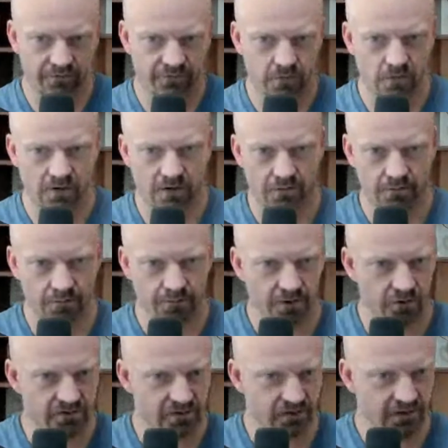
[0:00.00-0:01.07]
if you want to
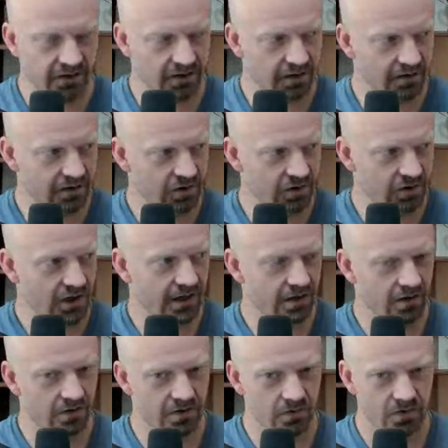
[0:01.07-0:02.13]
post a link in the chat
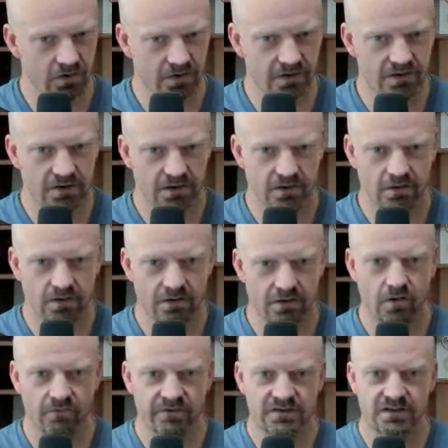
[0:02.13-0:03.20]
here, you could, to your
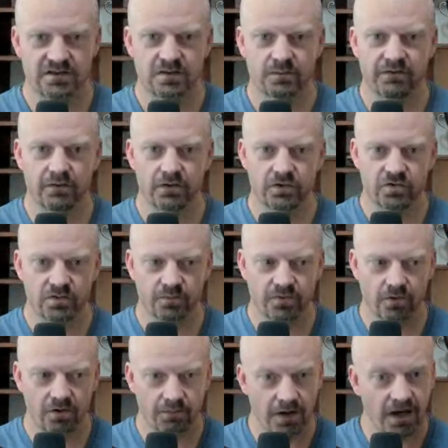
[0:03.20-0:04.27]
nervous system evolution
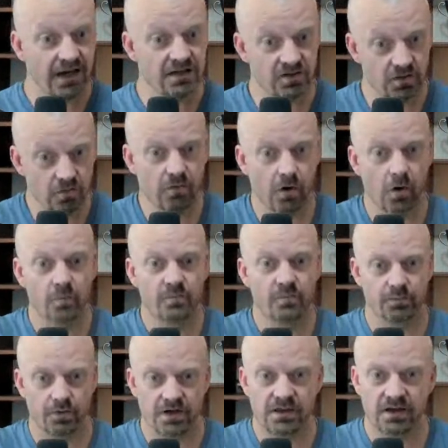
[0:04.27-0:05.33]
program. I do Rome's
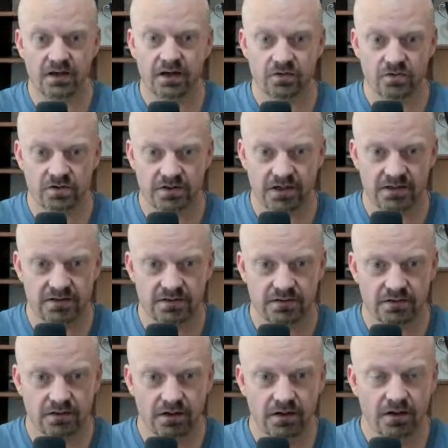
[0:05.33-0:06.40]
breathing
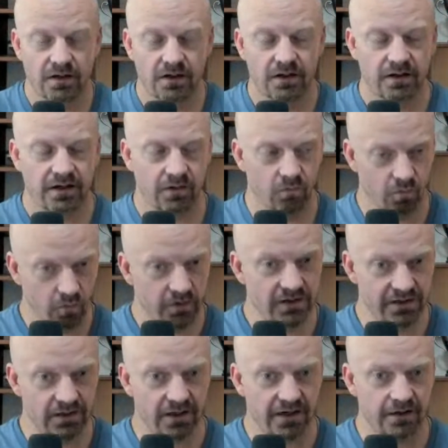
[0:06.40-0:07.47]
exercises. I
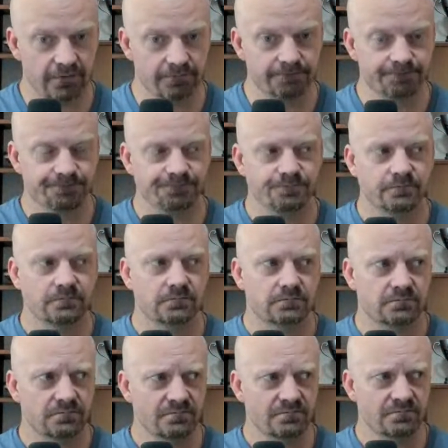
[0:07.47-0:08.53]
really like them.
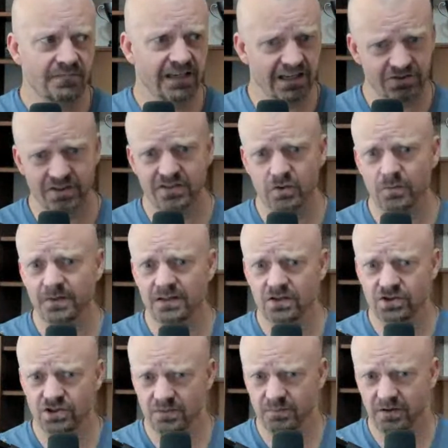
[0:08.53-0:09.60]
I actually do them at the
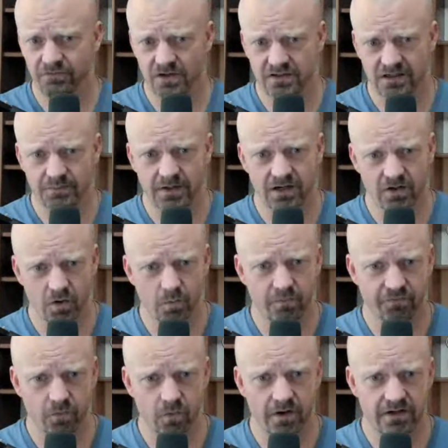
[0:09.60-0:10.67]
gym every time I go
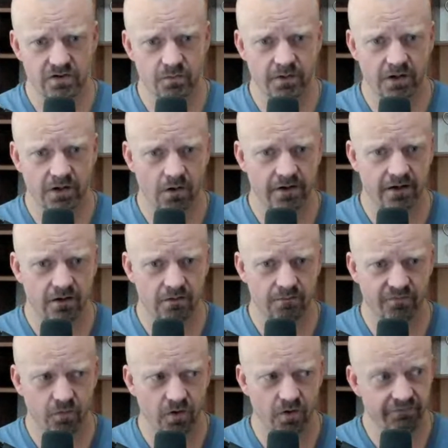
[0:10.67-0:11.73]
before I do my
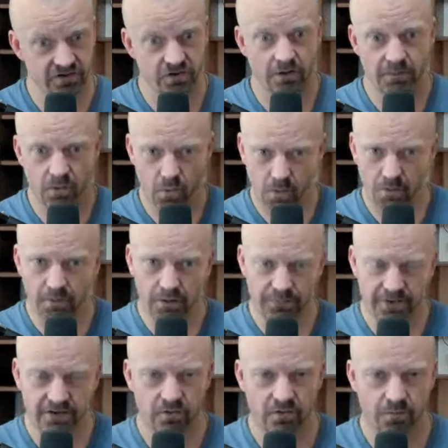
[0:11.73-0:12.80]
workout. Before I even start my
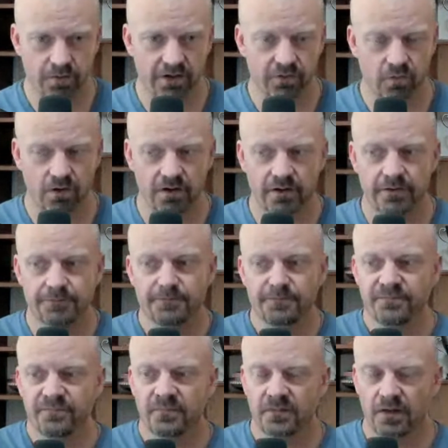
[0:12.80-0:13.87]
warm-up, I do the breath work.
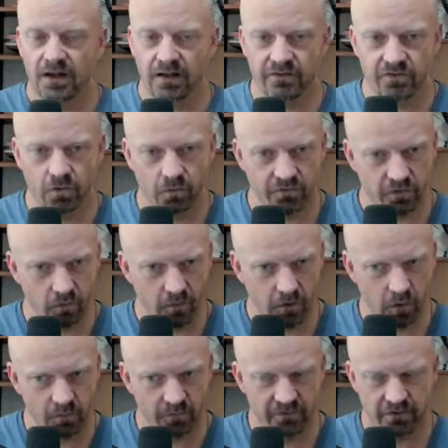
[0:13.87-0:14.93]
And so
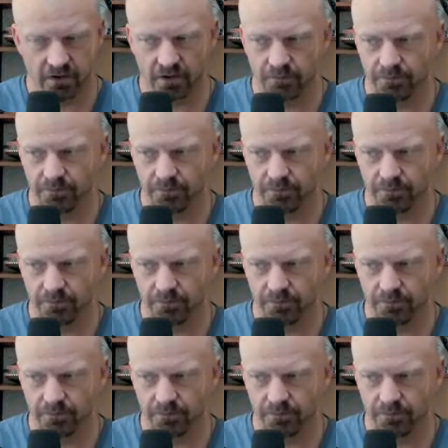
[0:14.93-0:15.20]
Rome's